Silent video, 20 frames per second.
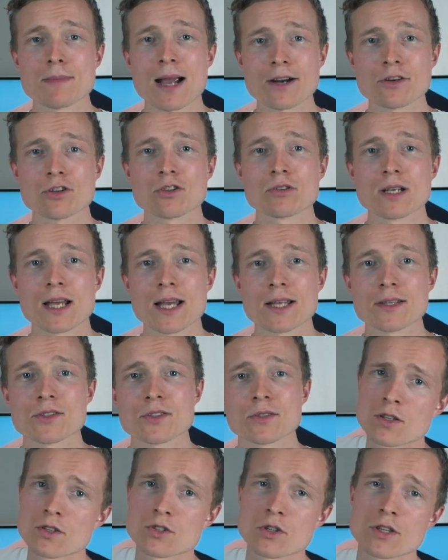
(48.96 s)
macro
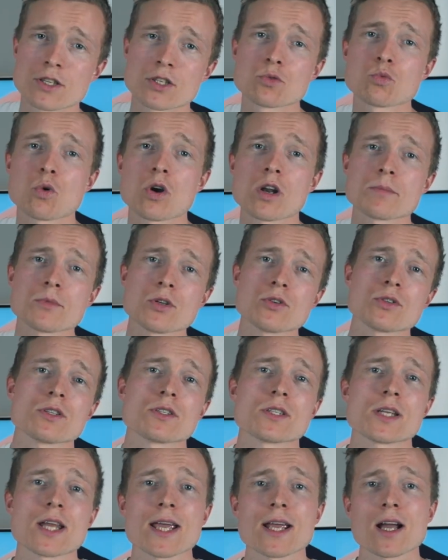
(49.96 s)
lens. So this is what I'm using
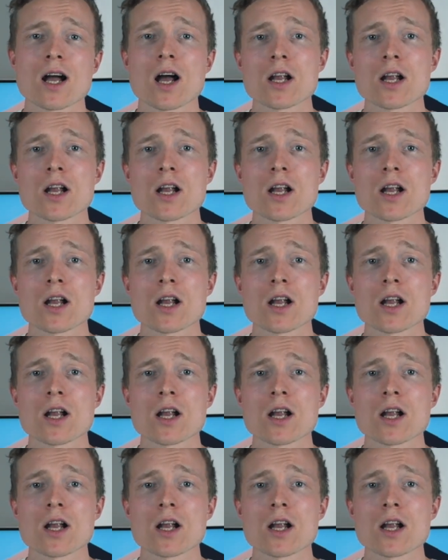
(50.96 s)
today, a